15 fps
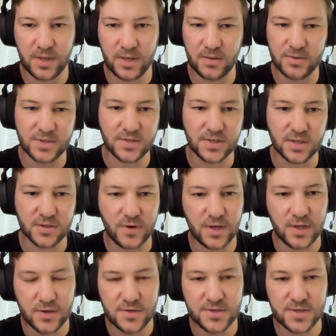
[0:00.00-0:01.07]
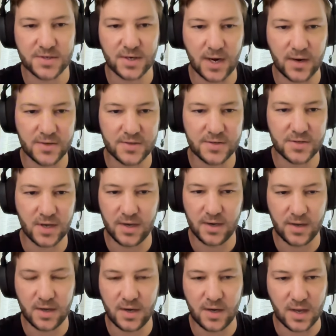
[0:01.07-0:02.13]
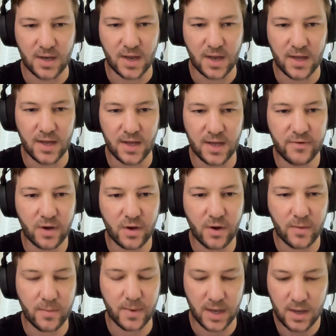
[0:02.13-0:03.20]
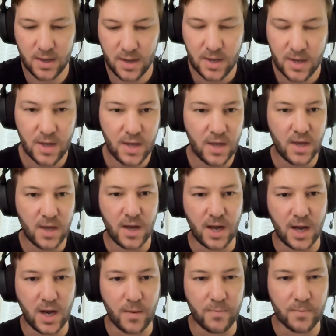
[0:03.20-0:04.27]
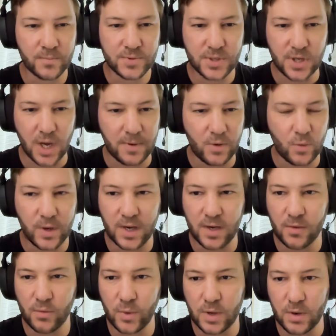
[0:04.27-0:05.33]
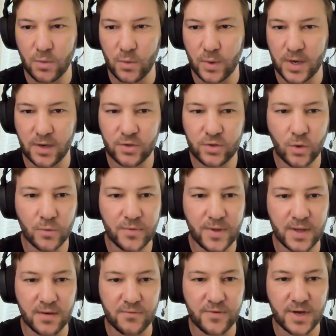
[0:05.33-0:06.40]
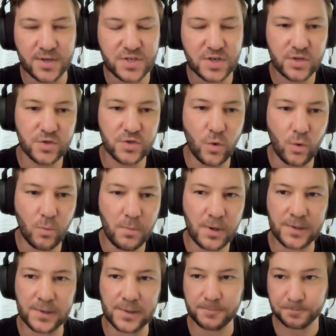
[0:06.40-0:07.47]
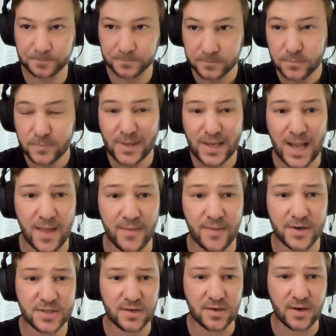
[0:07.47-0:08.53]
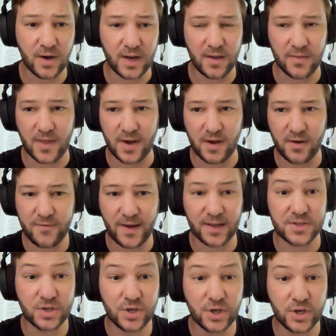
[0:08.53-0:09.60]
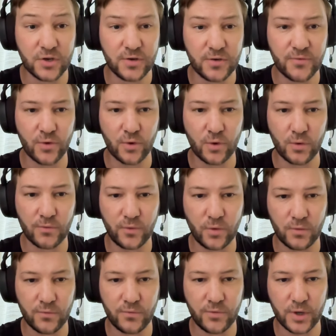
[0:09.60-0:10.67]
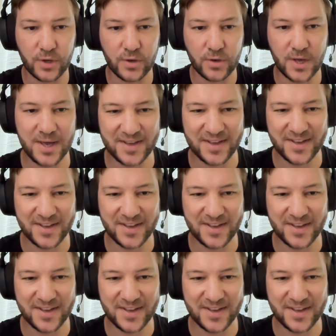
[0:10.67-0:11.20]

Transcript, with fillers: be successfully used as a currency in a given economy. So, I mean, we're taught that inflation is normal, and that in fact it's good for you.